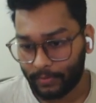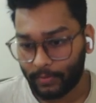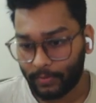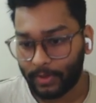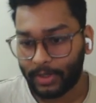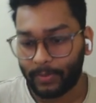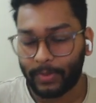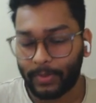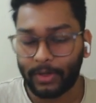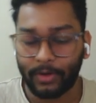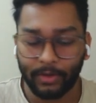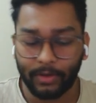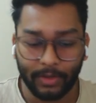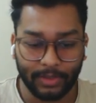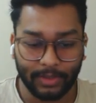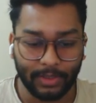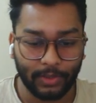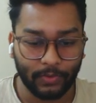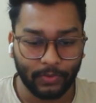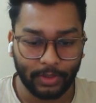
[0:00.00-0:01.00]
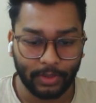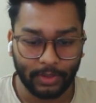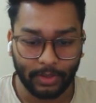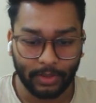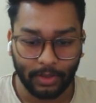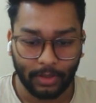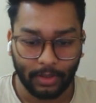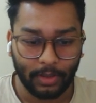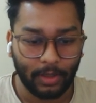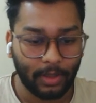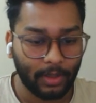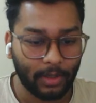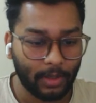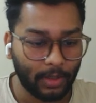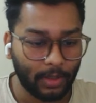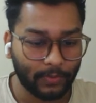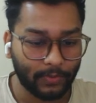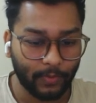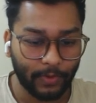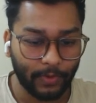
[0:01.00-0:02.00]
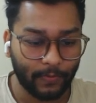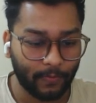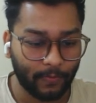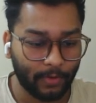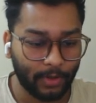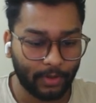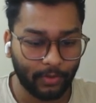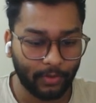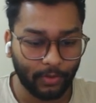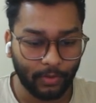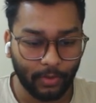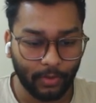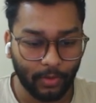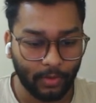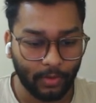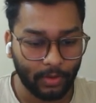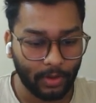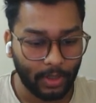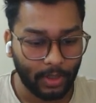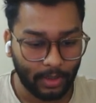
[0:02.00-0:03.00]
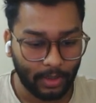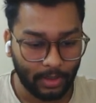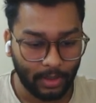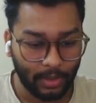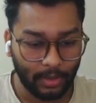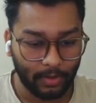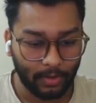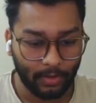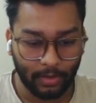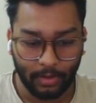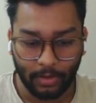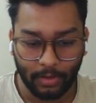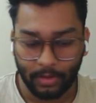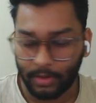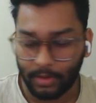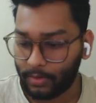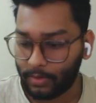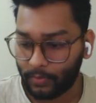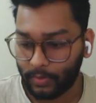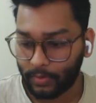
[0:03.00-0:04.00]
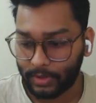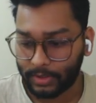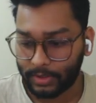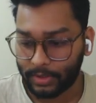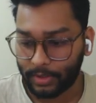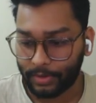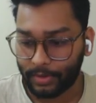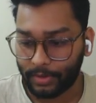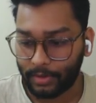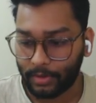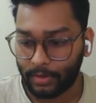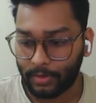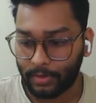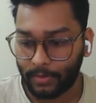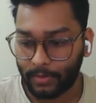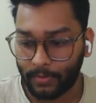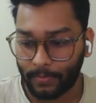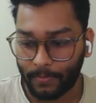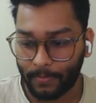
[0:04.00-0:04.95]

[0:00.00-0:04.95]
It will depend on the situation. Let's wait for it to clone and then we'll start.